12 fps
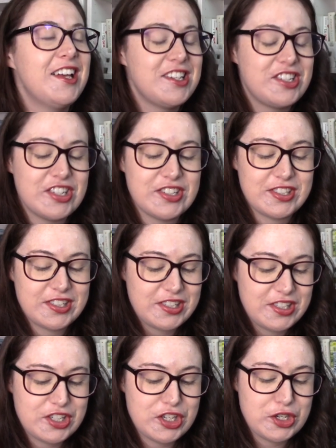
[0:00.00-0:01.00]

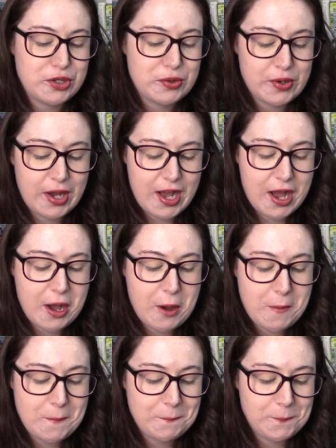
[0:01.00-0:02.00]
just to,
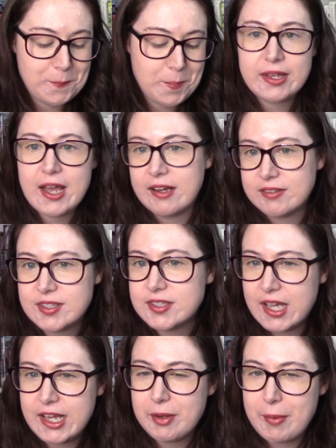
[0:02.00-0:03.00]
um, yeah, since
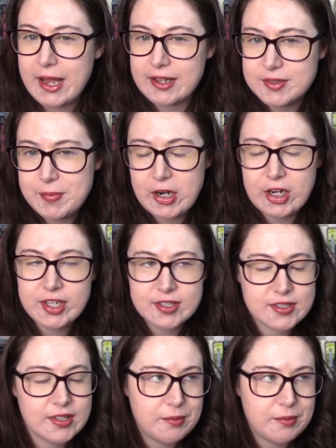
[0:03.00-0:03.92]
I had a bad experience.